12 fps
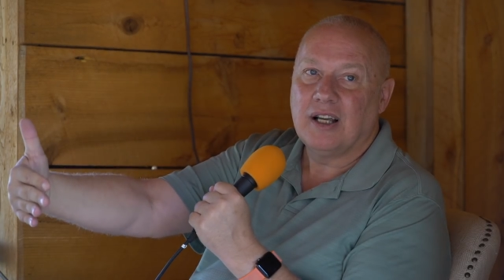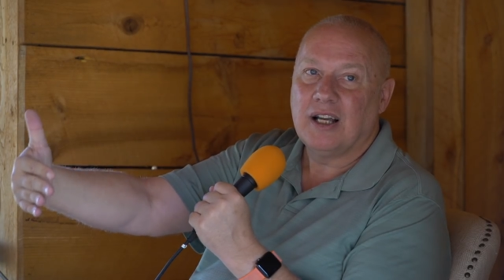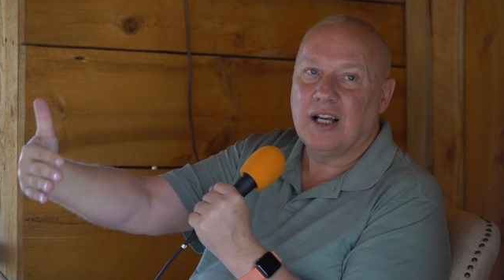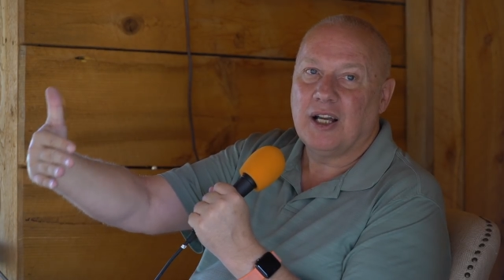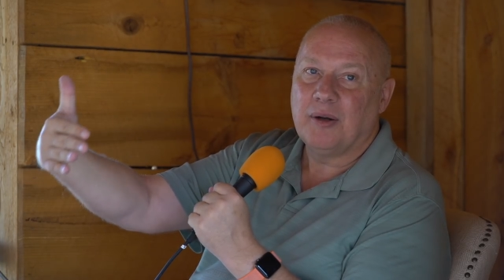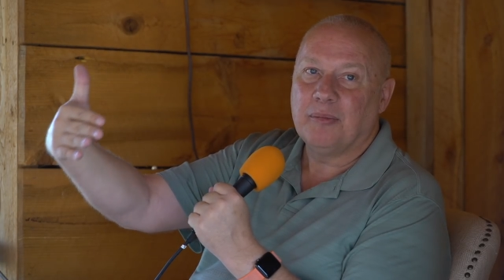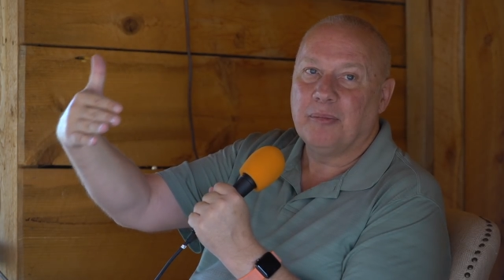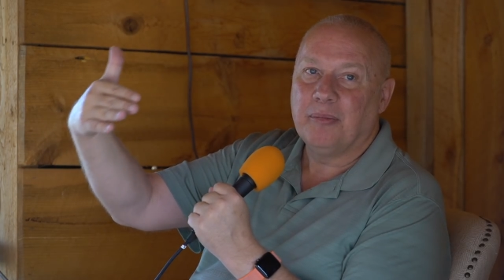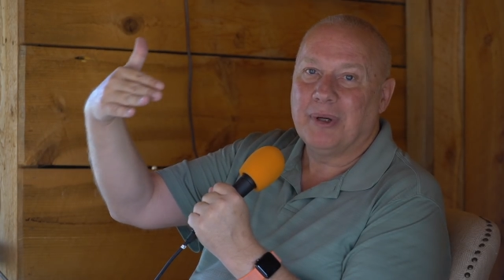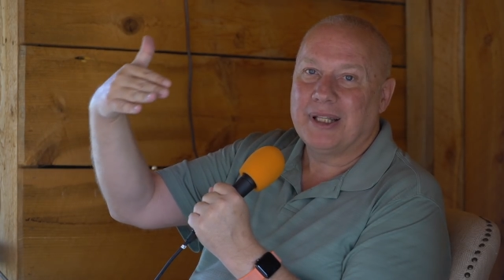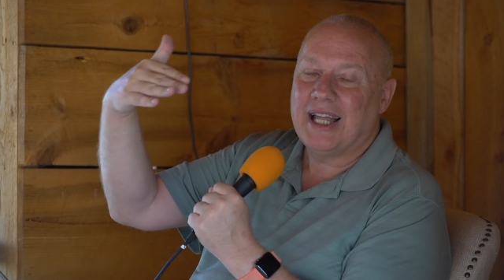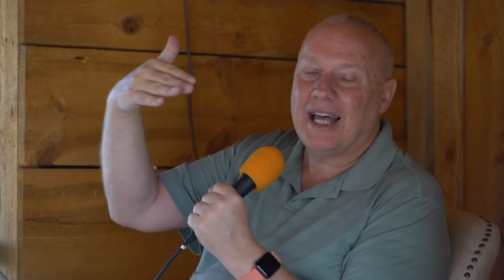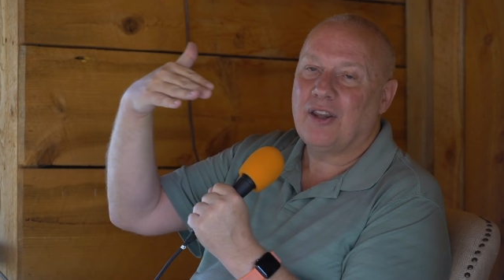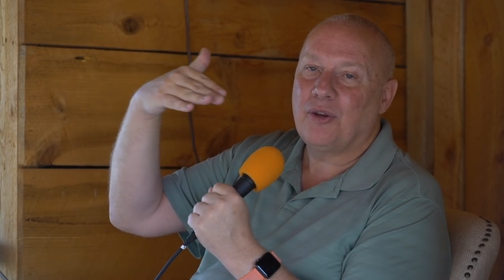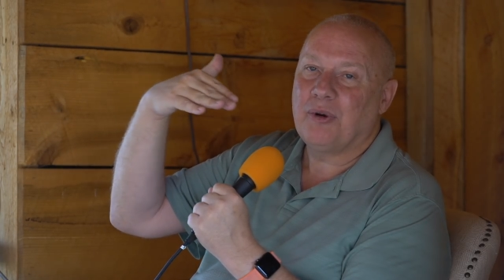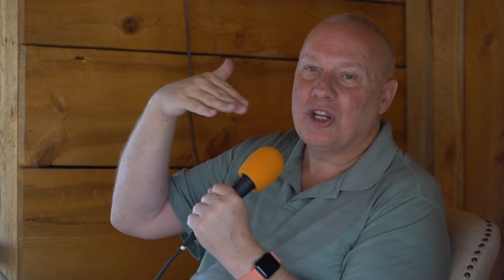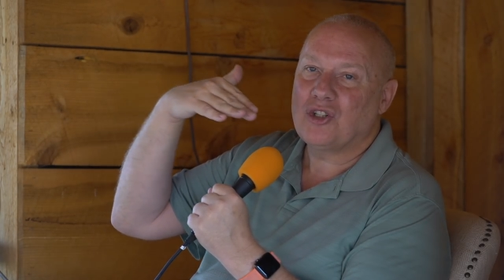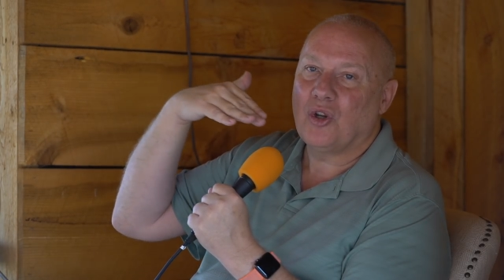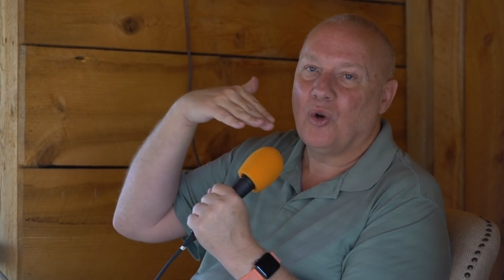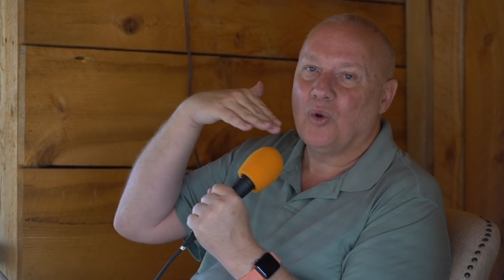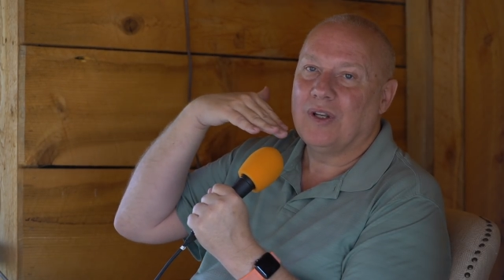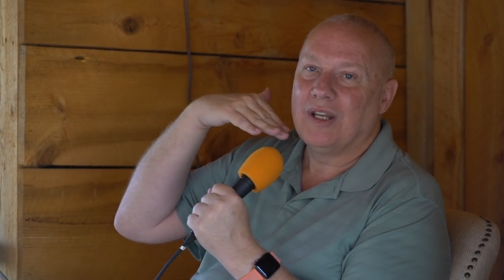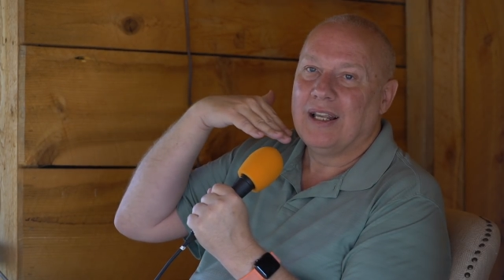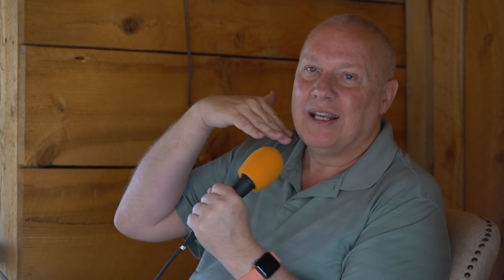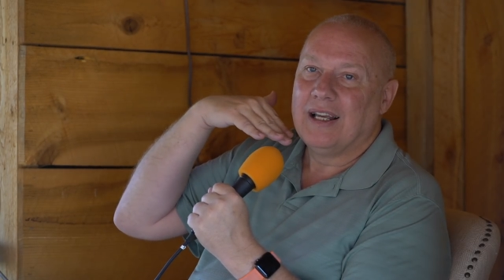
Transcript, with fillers: Uh, but that threshold